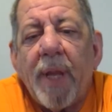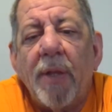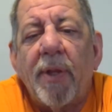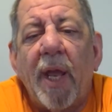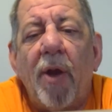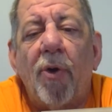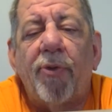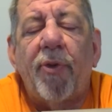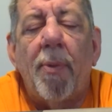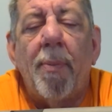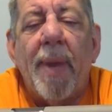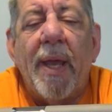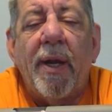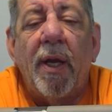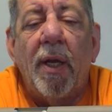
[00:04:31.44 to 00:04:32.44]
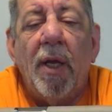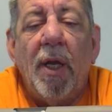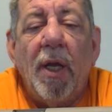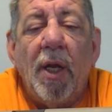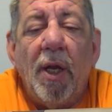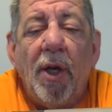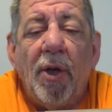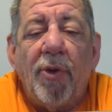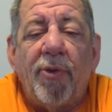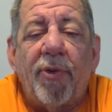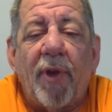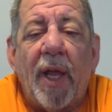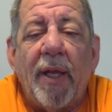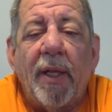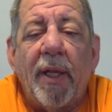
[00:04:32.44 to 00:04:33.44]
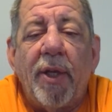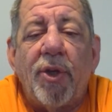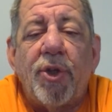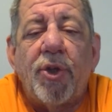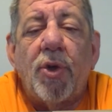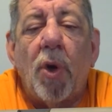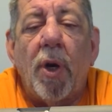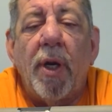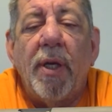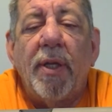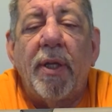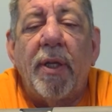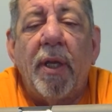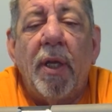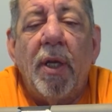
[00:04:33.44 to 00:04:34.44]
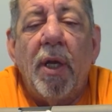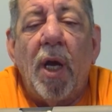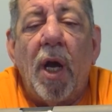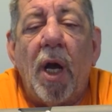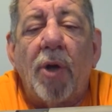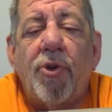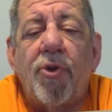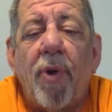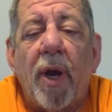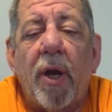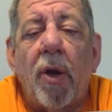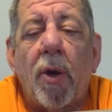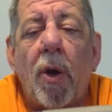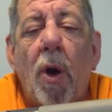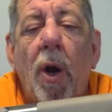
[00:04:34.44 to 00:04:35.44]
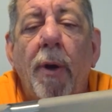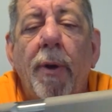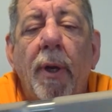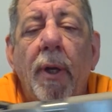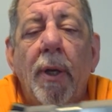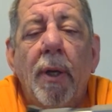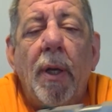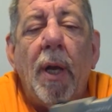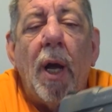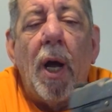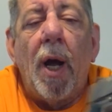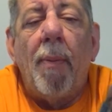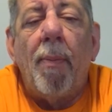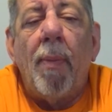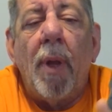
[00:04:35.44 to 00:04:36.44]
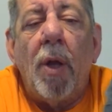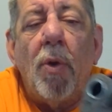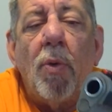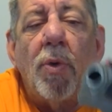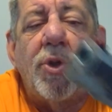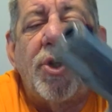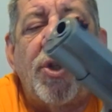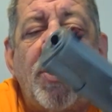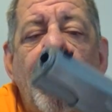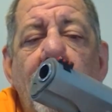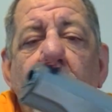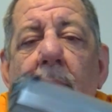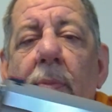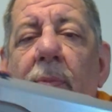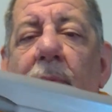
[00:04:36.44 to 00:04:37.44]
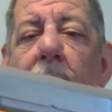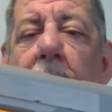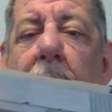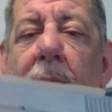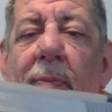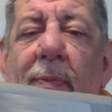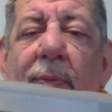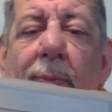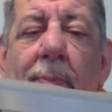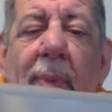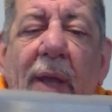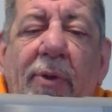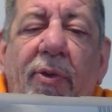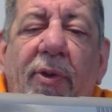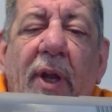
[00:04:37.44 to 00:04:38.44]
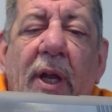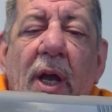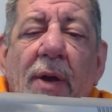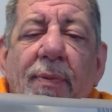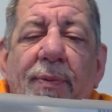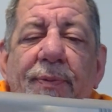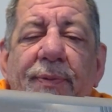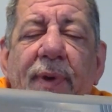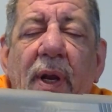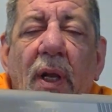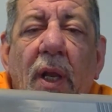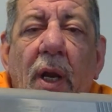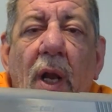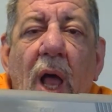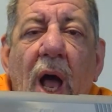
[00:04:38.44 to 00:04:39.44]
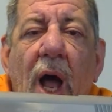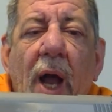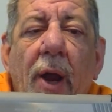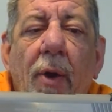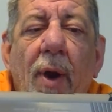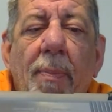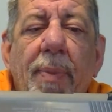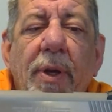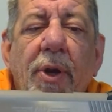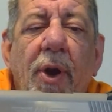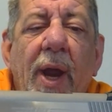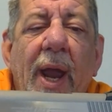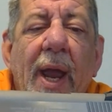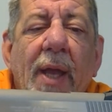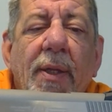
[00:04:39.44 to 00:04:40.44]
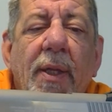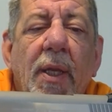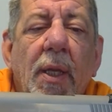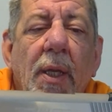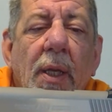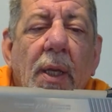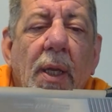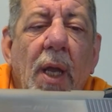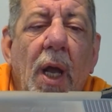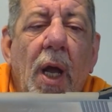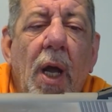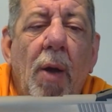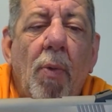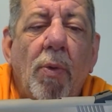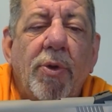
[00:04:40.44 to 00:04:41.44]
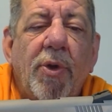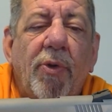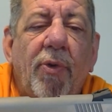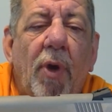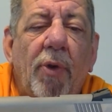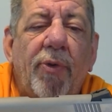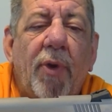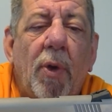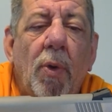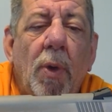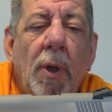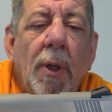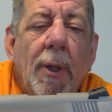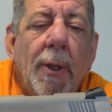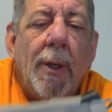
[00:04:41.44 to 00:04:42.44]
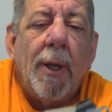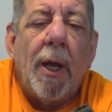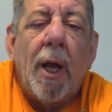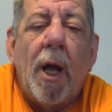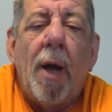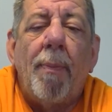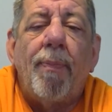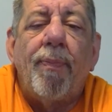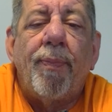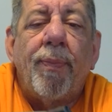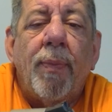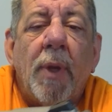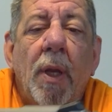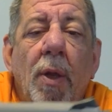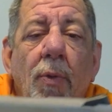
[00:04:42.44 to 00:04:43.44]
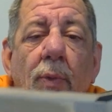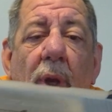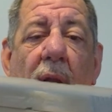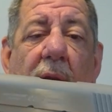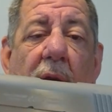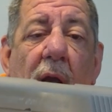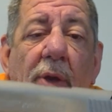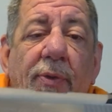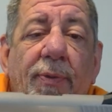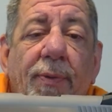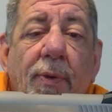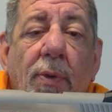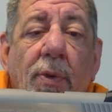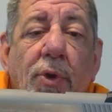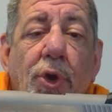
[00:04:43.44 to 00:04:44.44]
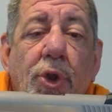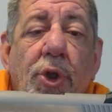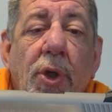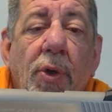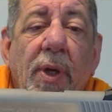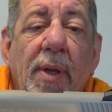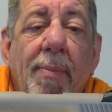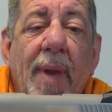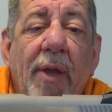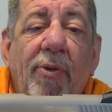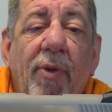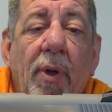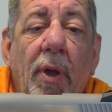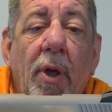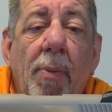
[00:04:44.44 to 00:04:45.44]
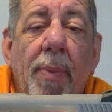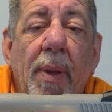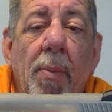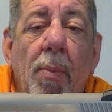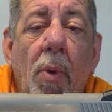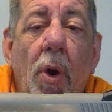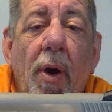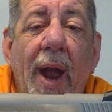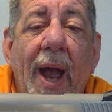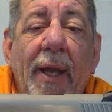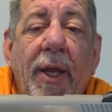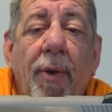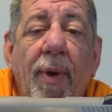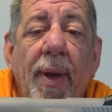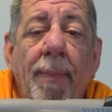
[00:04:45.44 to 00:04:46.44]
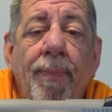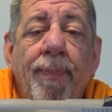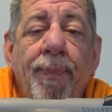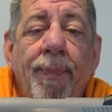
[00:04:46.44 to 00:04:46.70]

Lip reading: They also made a slightly shortened trigger guard, which makes the gun fit a little higher up in your hand, which is also really nice for shooting, makes it a little bit more accurate.